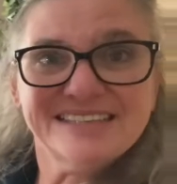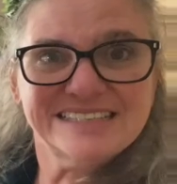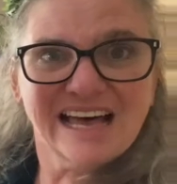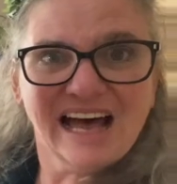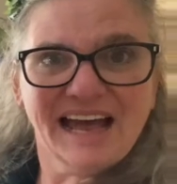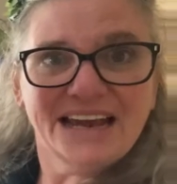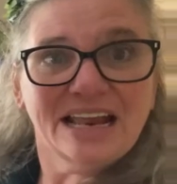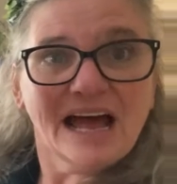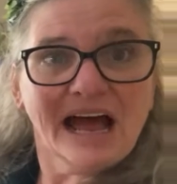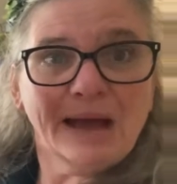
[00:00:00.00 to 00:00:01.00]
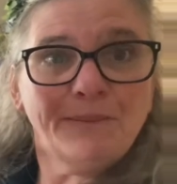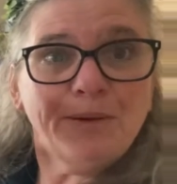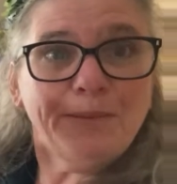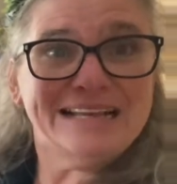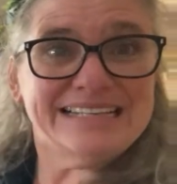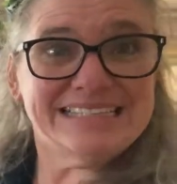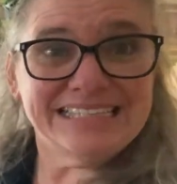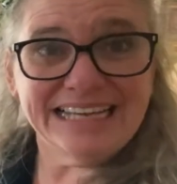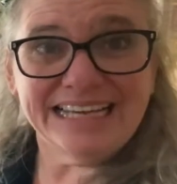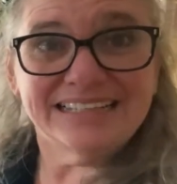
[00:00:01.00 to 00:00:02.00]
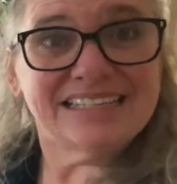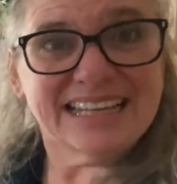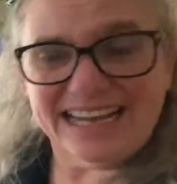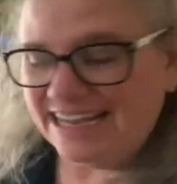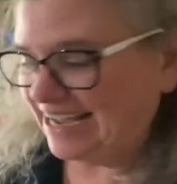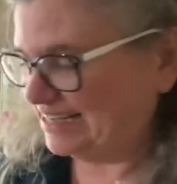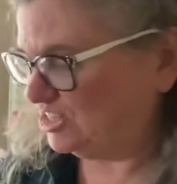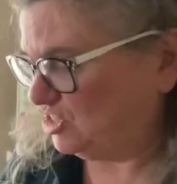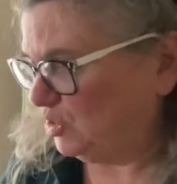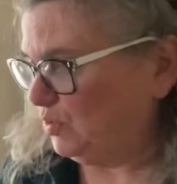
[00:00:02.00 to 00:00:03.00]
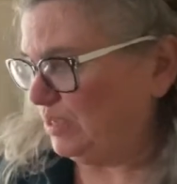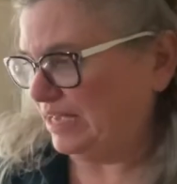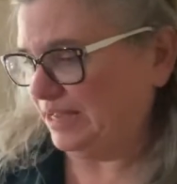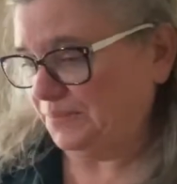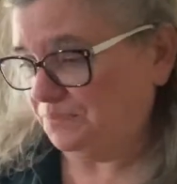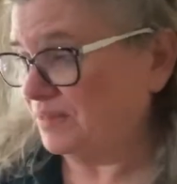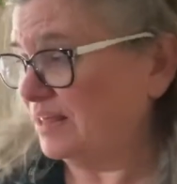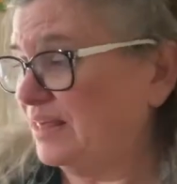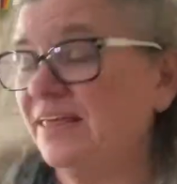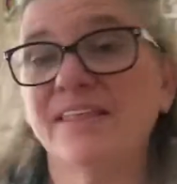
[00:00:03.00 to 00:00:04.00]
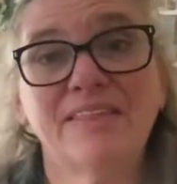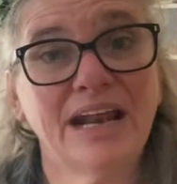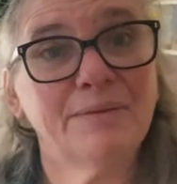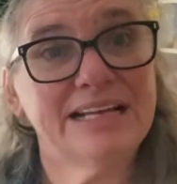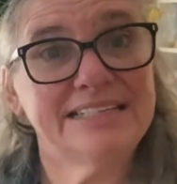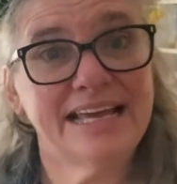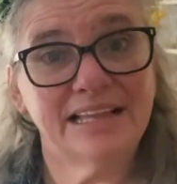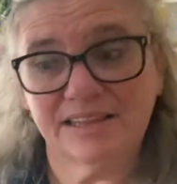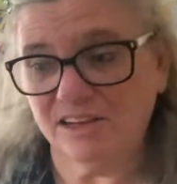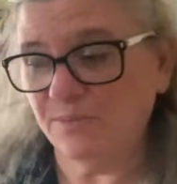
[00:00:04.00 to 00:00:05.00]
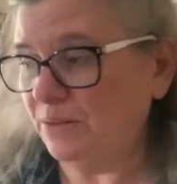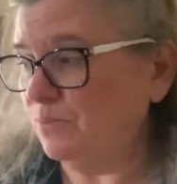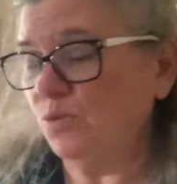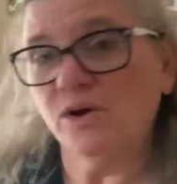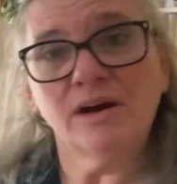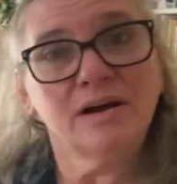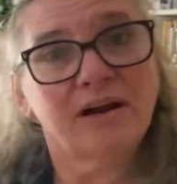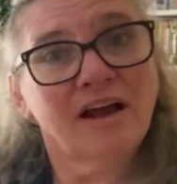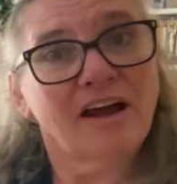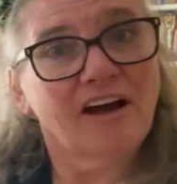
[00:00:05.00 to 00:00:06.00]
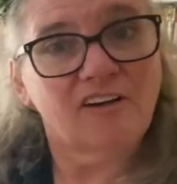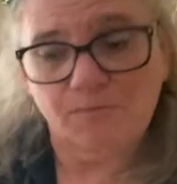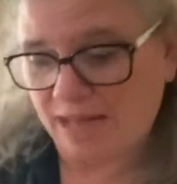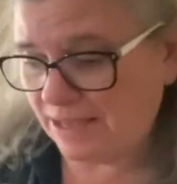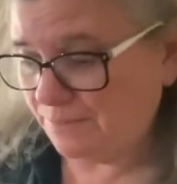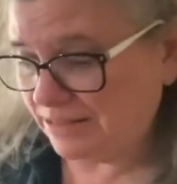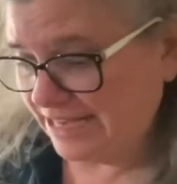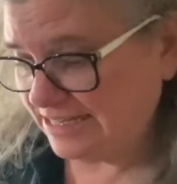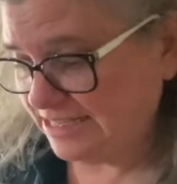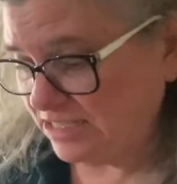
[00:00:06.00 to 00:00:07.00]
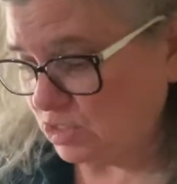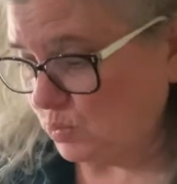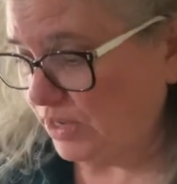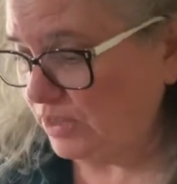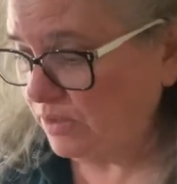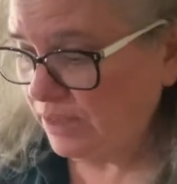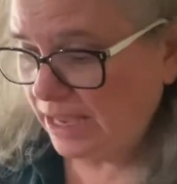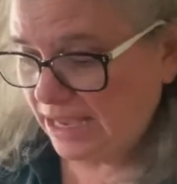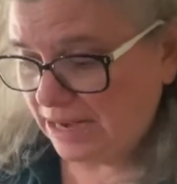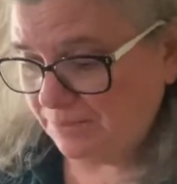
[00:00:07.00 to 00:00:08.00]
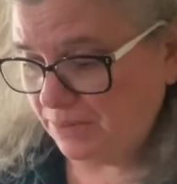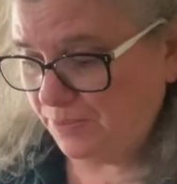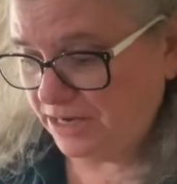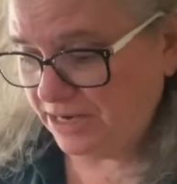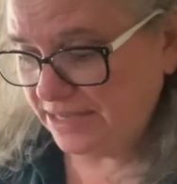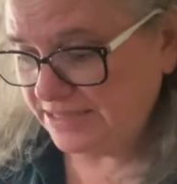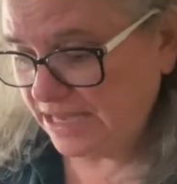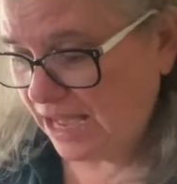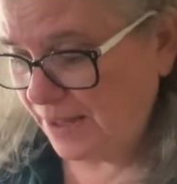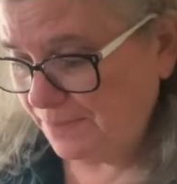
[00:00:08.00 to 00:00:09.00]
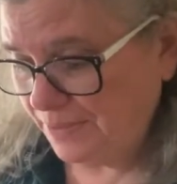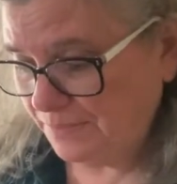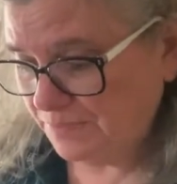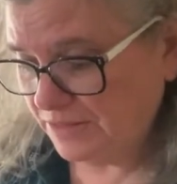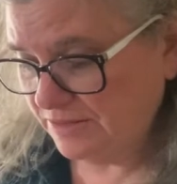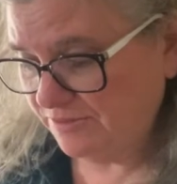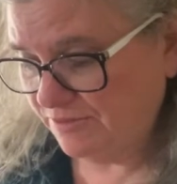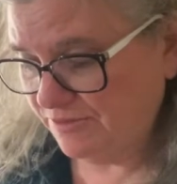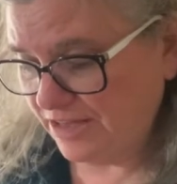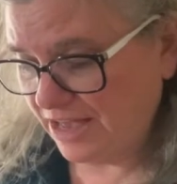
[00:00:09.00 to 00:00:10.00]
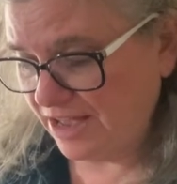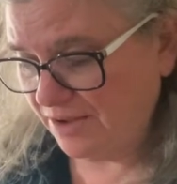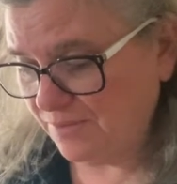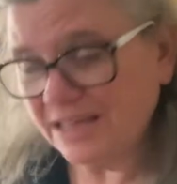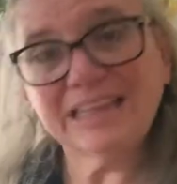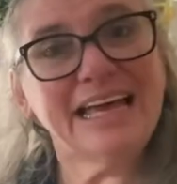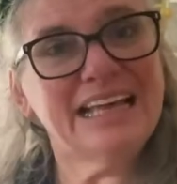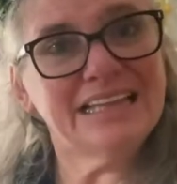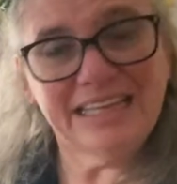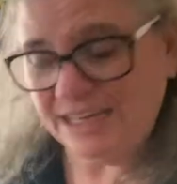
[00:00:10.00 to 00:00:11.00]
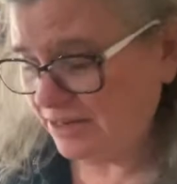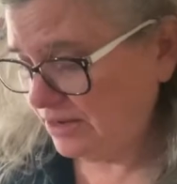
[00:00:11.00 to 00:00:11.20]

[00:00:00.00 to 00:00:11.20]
side, I put my seeds that I had soaking. Then I'm going to take a little bit more of my planting soil, and I'm going to put it on top very lightly.